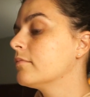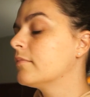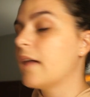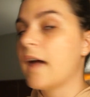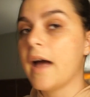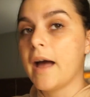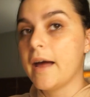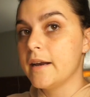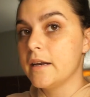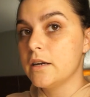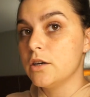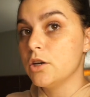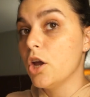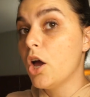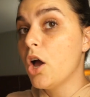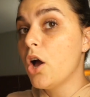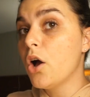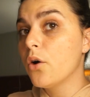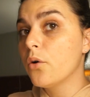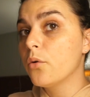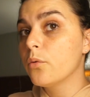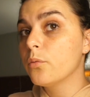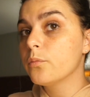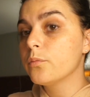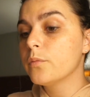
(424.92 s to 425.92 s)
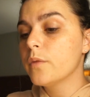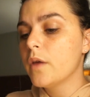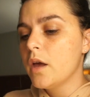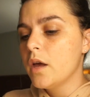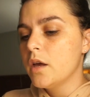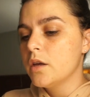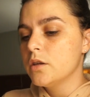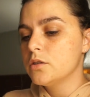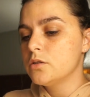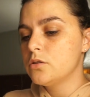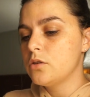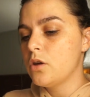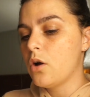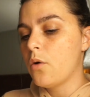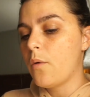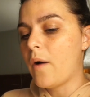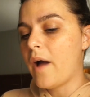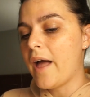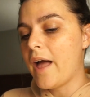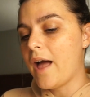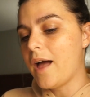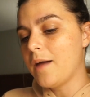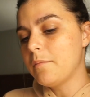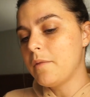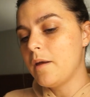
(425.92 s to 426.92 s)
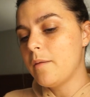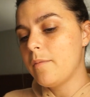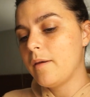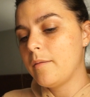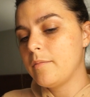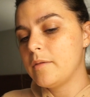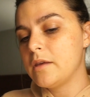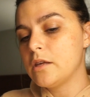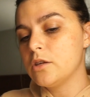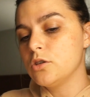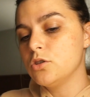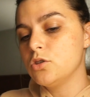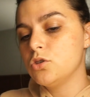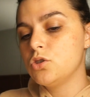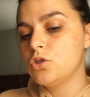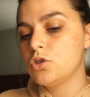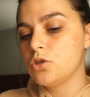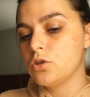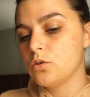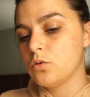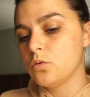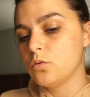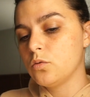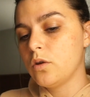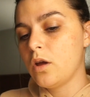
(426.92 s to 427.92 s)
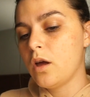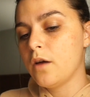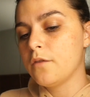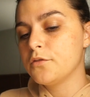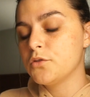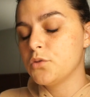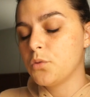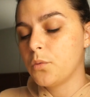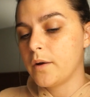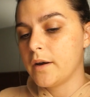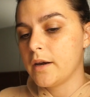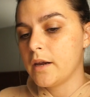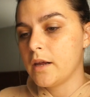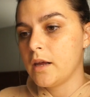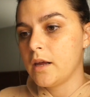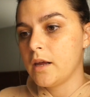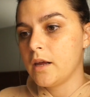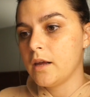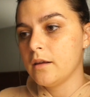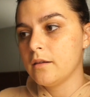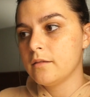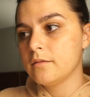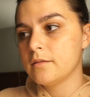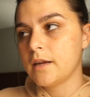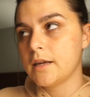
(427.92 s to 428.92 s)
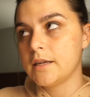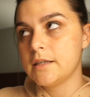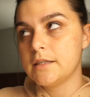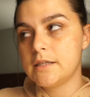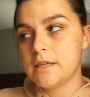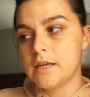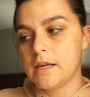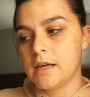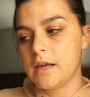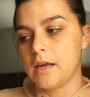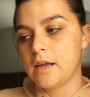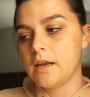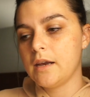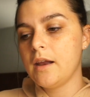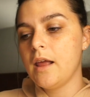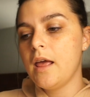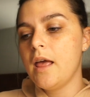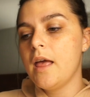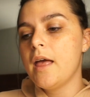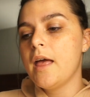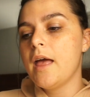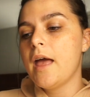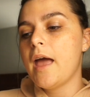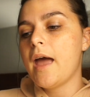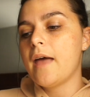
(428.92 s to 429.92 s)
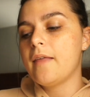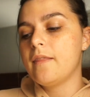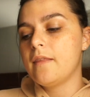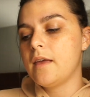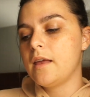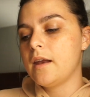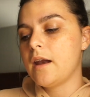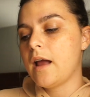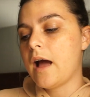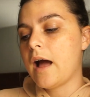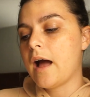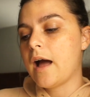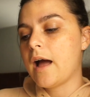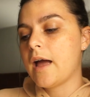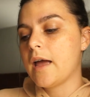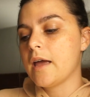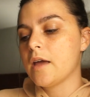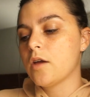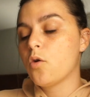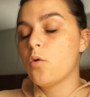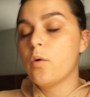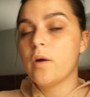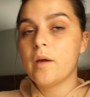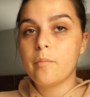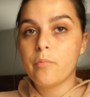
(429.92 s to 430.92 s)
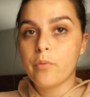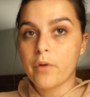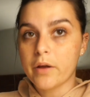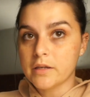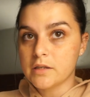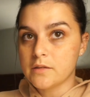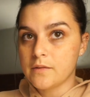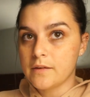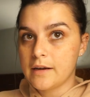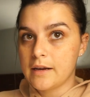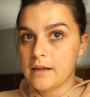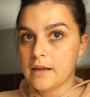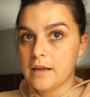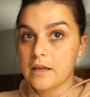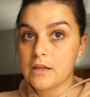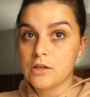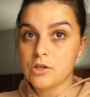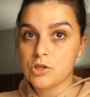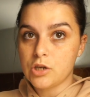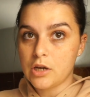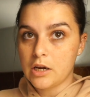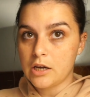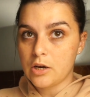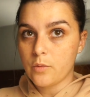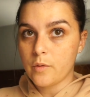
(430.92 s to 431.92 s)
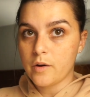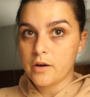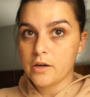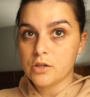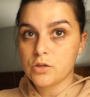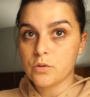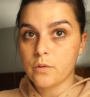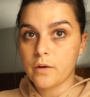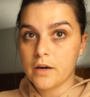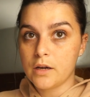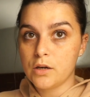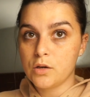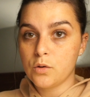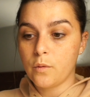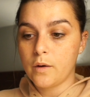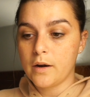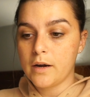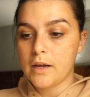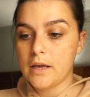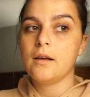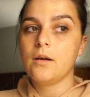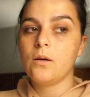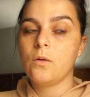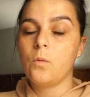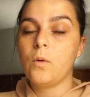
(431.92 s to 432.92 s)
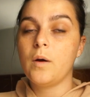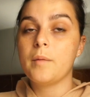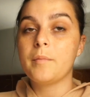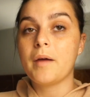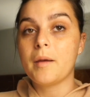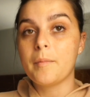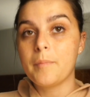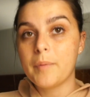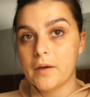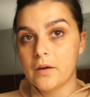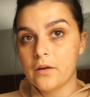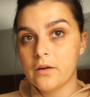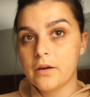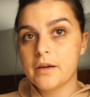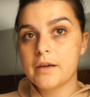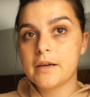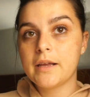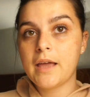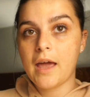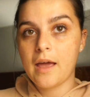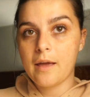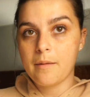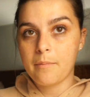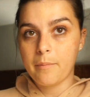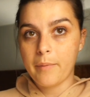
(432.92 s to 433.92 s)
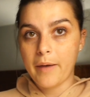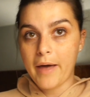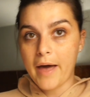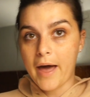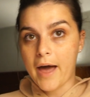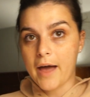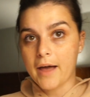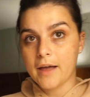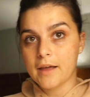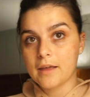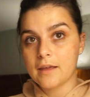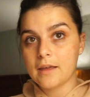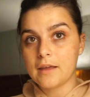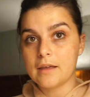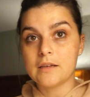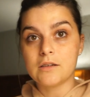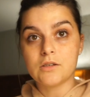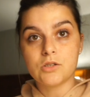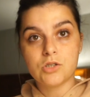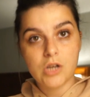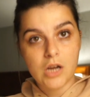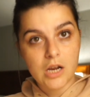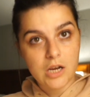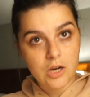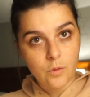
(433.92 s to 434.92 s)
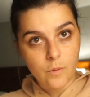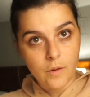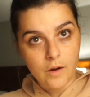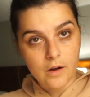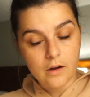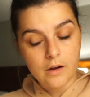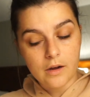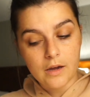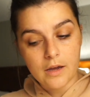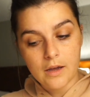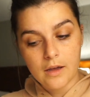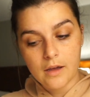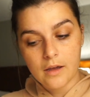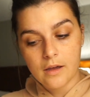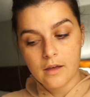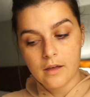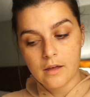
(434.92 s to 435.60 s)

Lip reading: I didn't know. So I had my baby in June of 2019, and then I quit breastfeeding in January 2020. When my period came back in January,